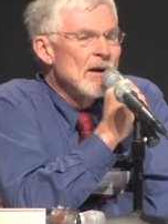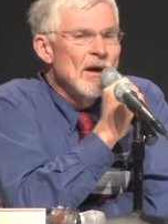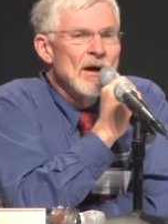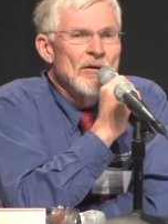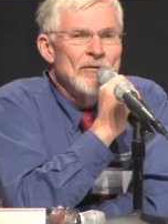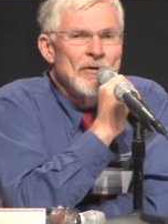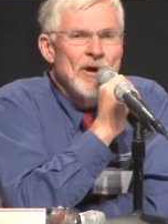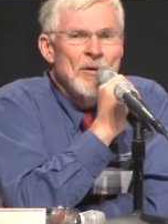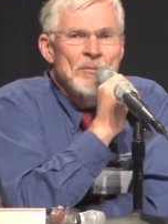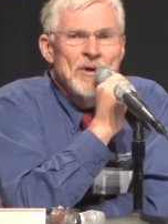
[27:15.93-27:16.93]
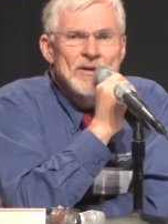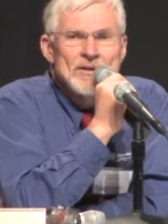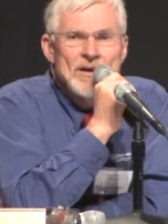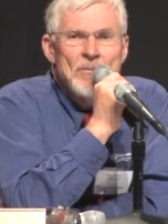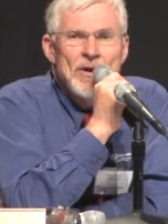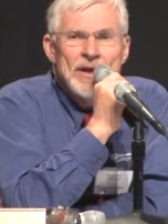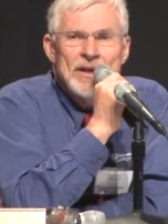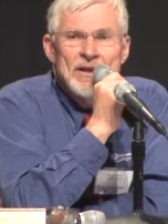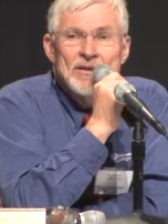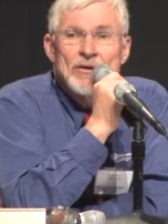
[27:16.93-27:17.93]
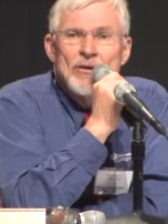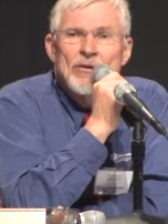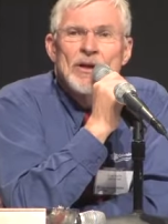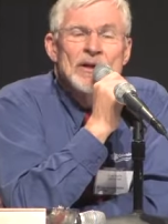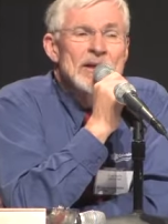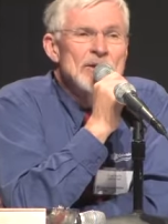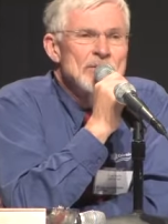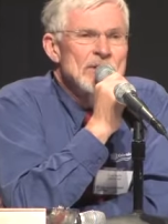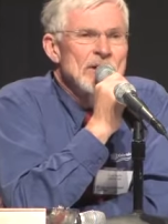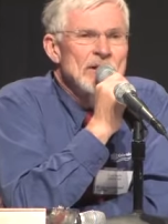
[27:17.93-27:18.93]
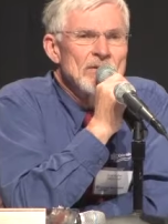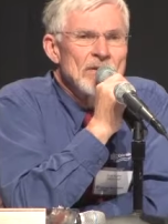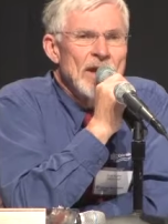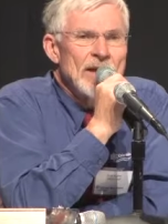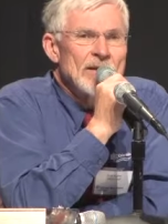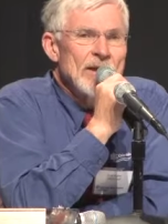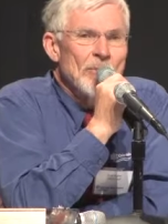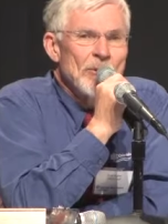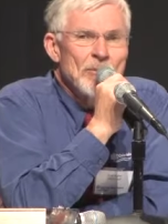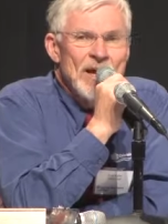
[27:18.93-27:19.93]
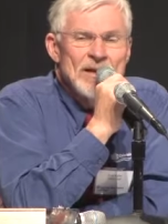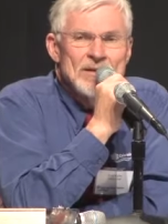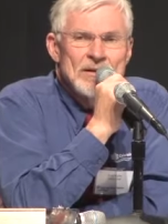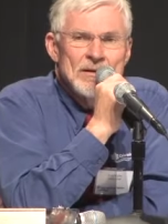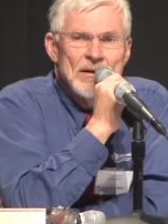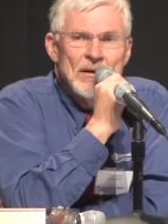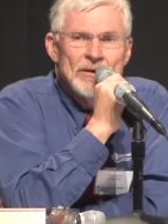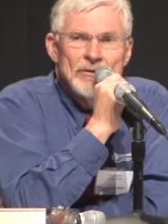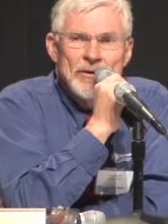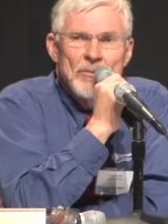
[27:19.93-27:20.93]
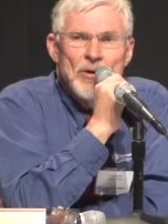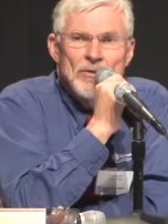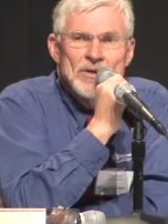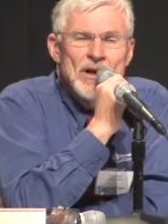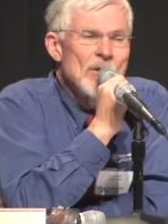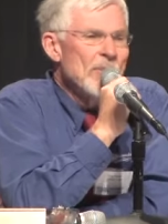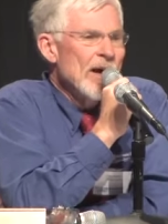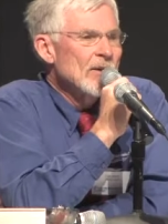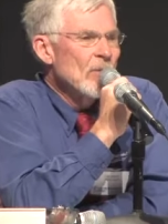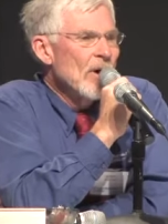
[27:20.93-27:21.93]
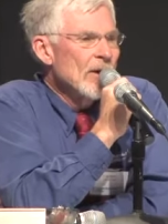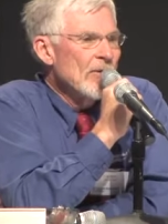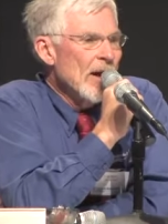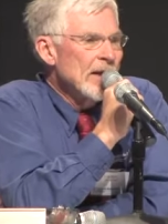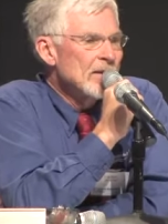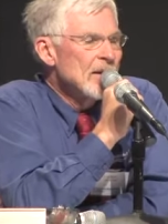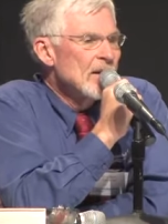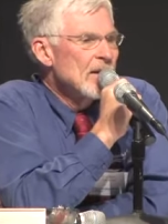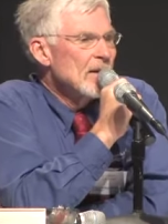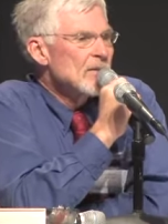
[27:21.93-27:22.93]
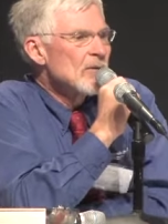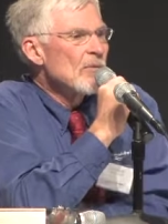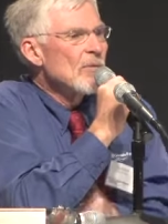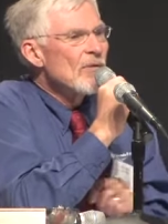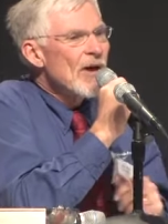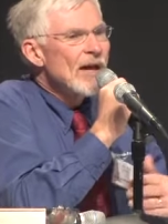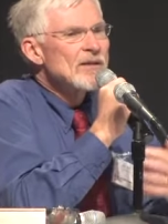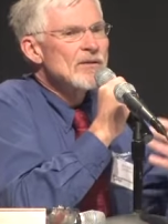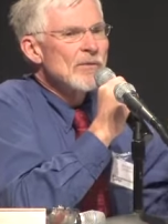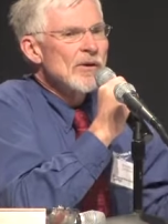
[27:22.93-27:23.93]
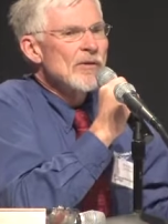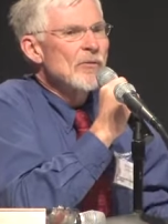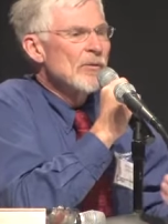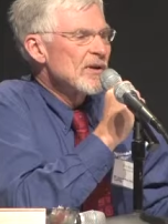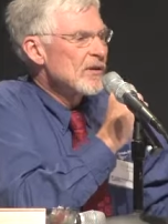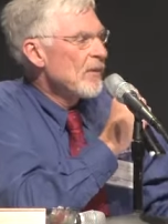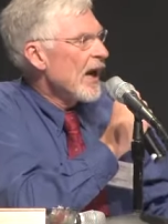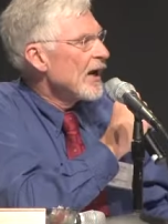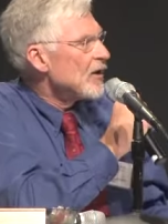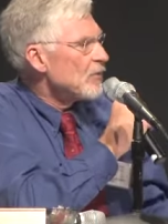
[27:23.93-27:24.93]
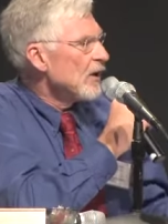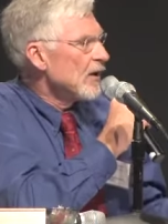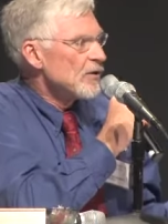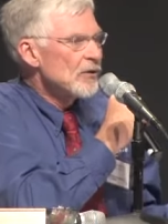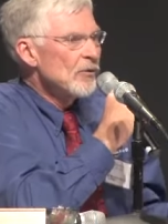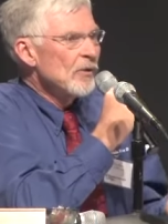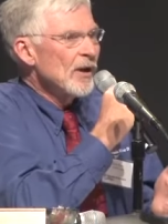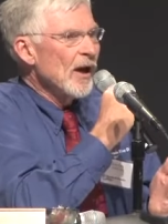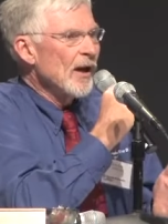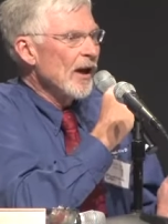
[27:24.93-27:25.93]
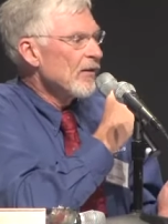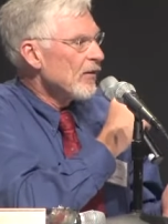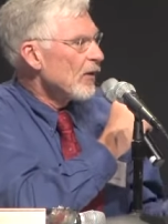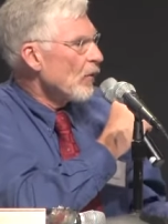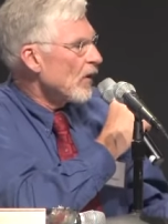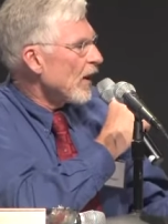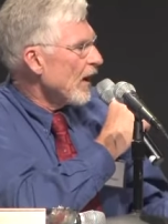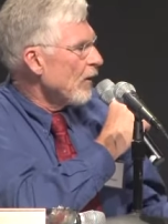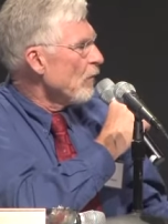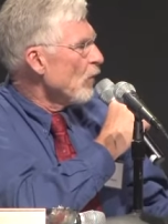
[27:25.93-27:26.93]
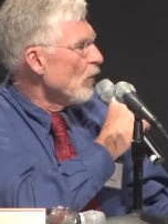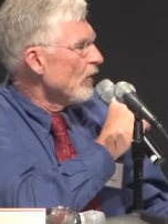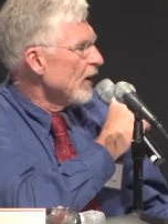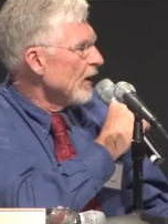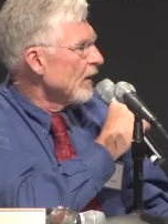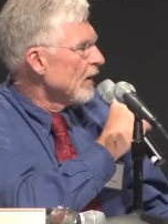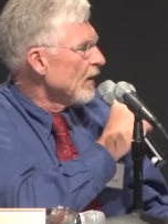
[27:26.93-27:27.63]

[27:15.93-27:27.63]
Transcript: uh, from somebody that's currently using it today in the upper basin under a post-compact water right. So that's sort of the risk management issue, and, and I think we're kind of moving,